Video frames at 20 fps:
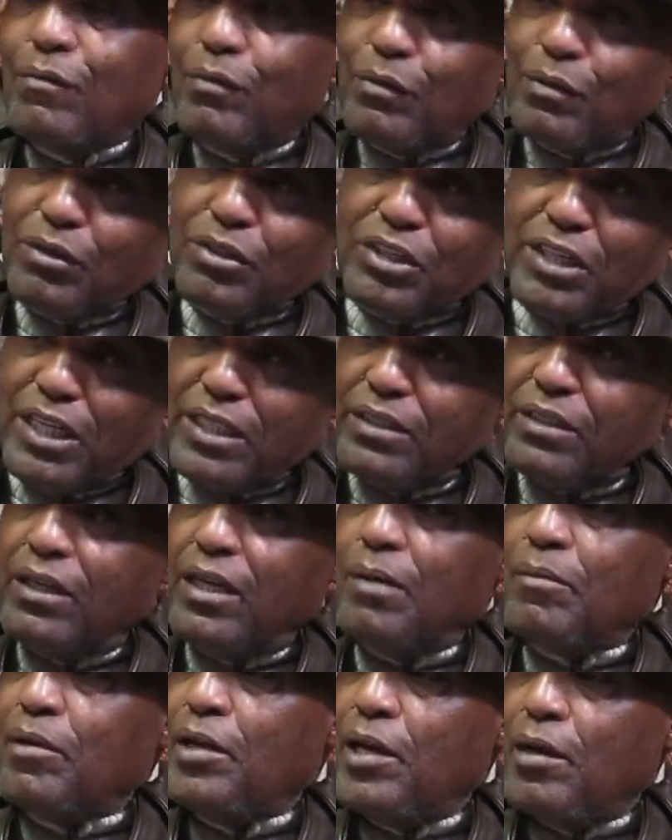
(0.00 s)
we'll change the
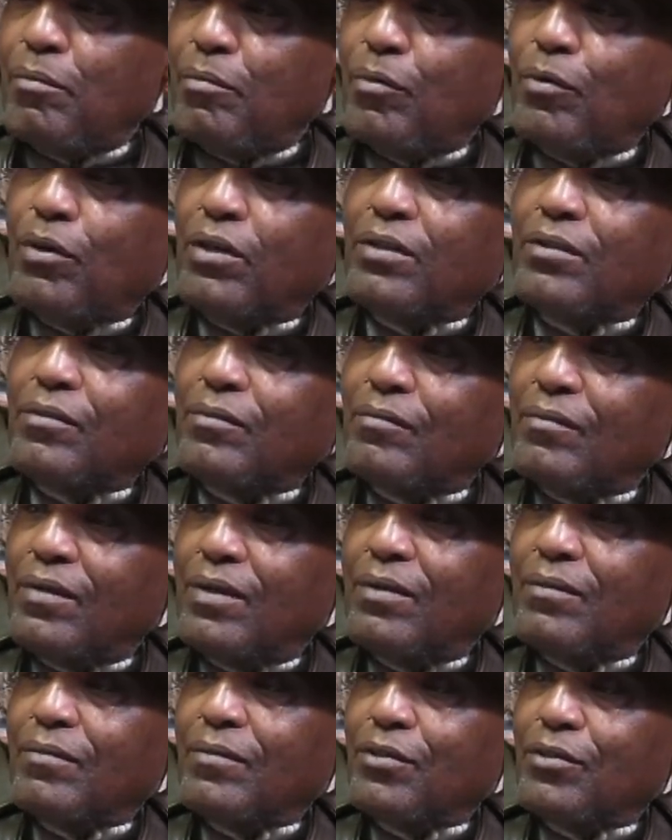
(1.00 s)
name of the airport
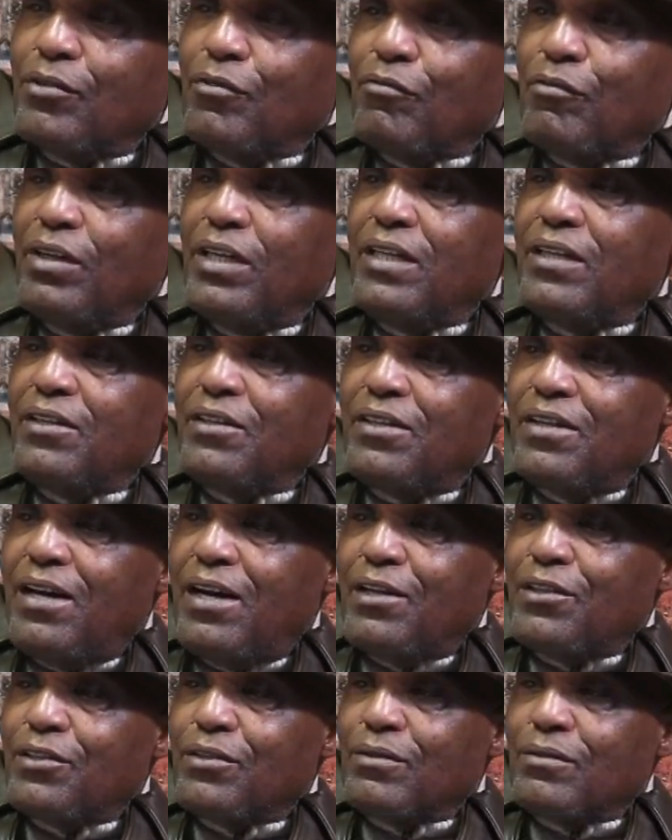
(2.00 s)
to Reed
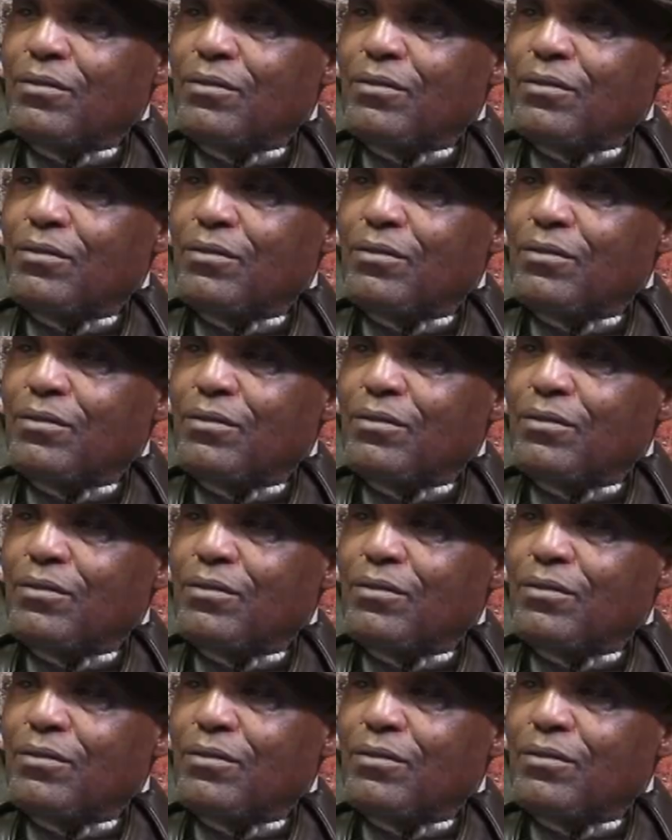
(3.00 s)
International.